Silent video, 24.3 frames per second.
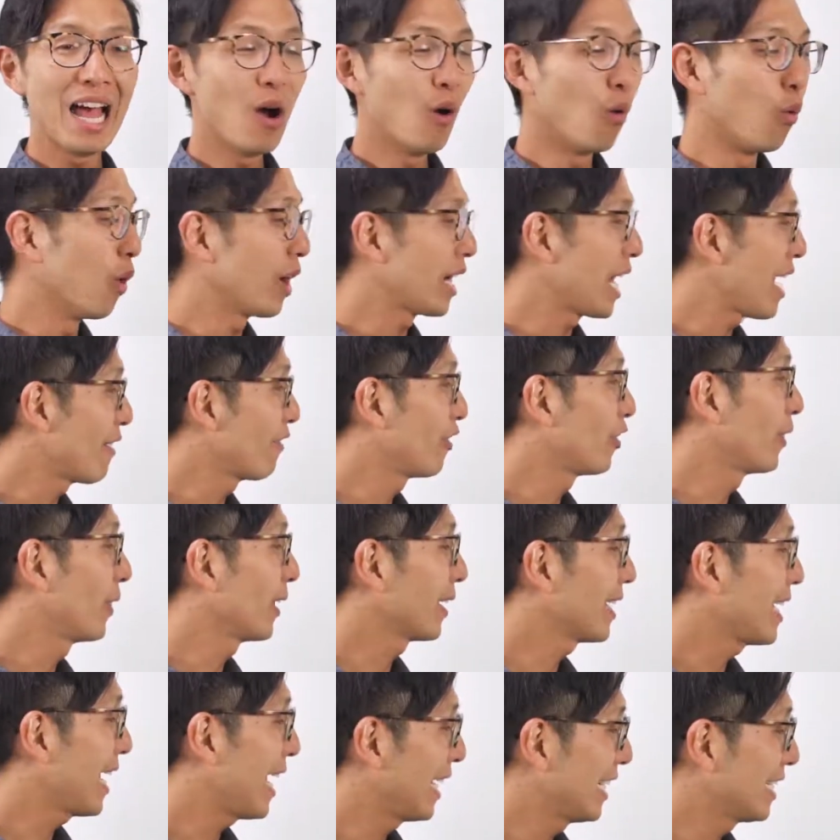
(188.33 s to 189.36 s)
Whatever the
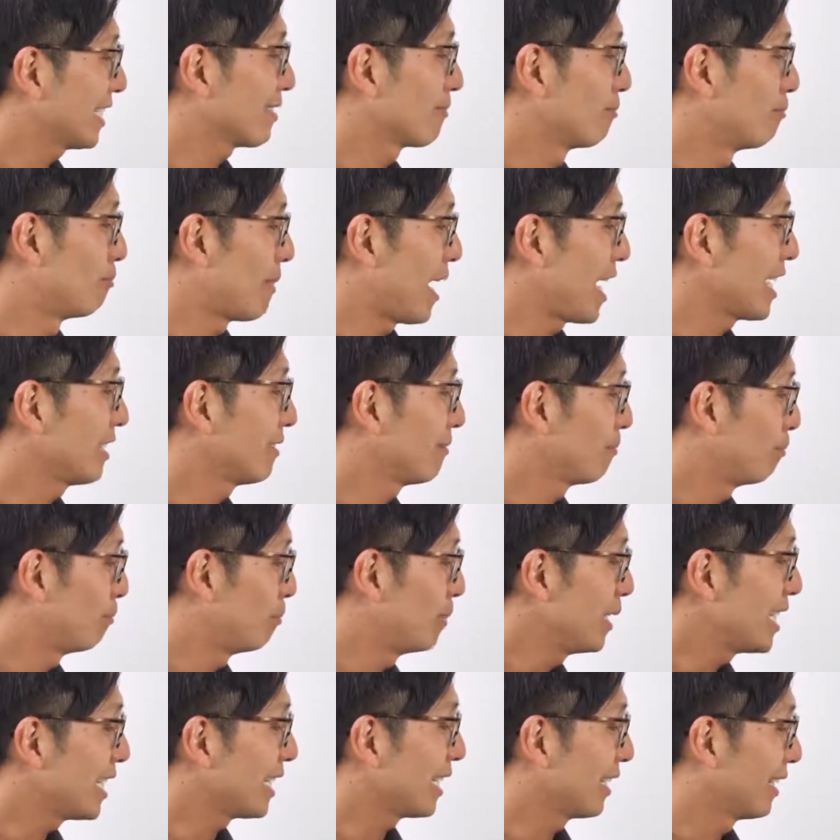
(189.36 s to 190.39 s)
case might
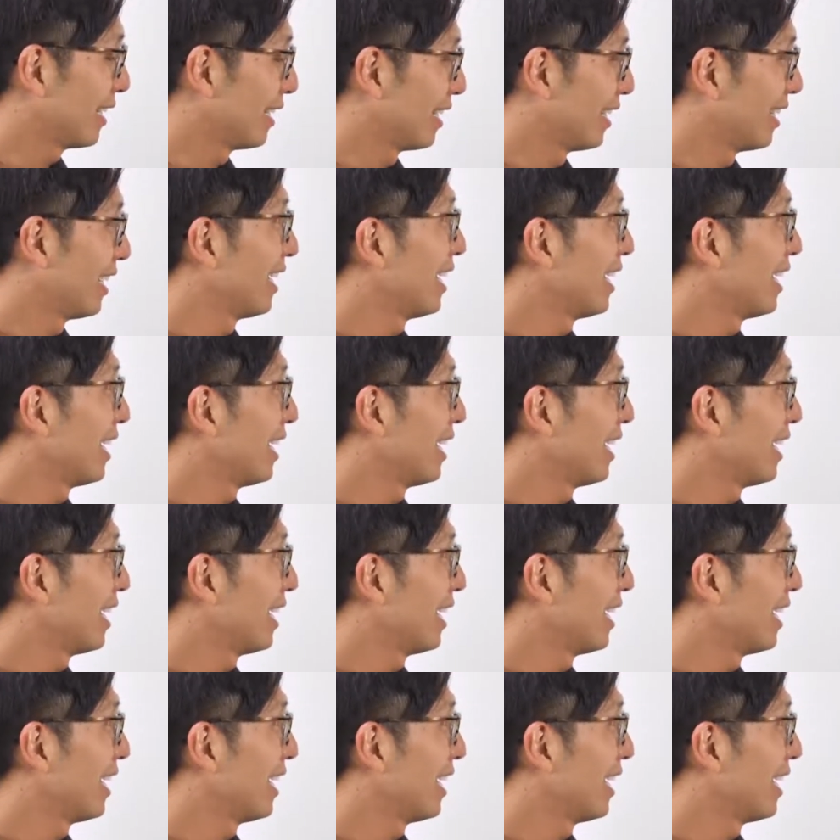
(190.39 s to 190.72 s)
be,